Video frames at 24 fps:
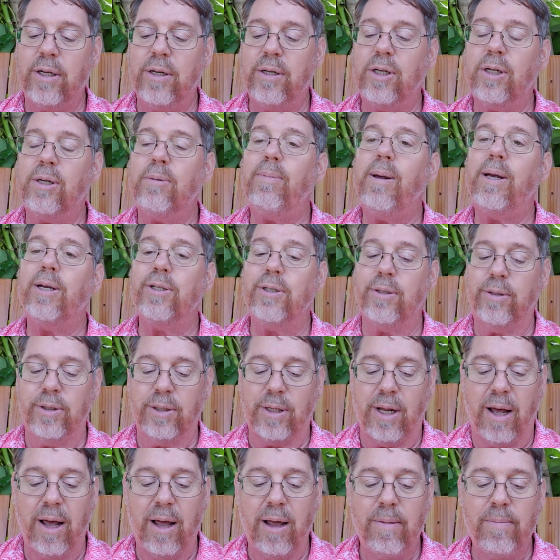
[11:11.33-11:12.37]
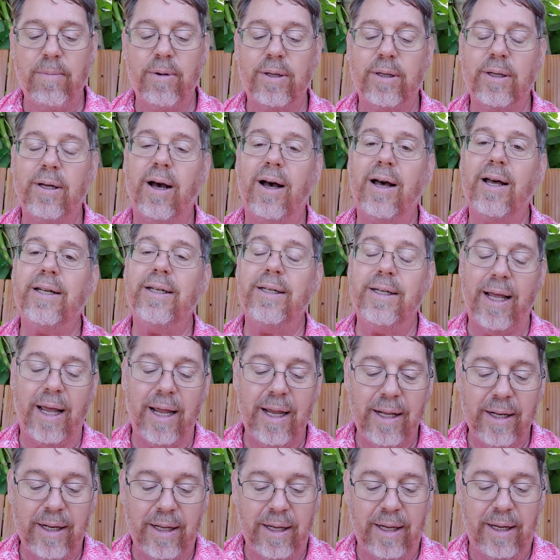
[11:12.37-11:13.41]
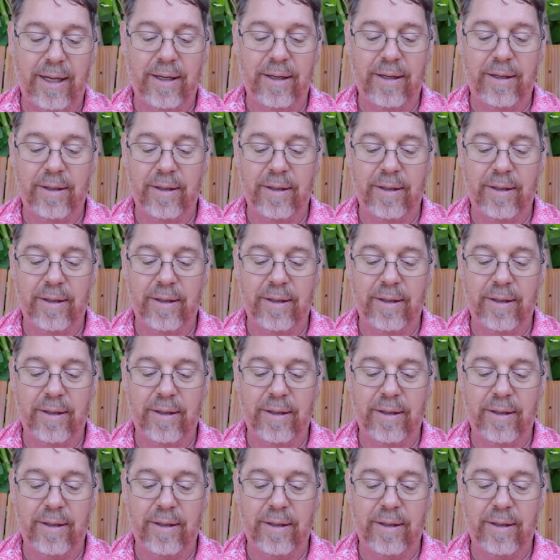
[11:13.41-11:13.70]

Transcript: this special time with God daily.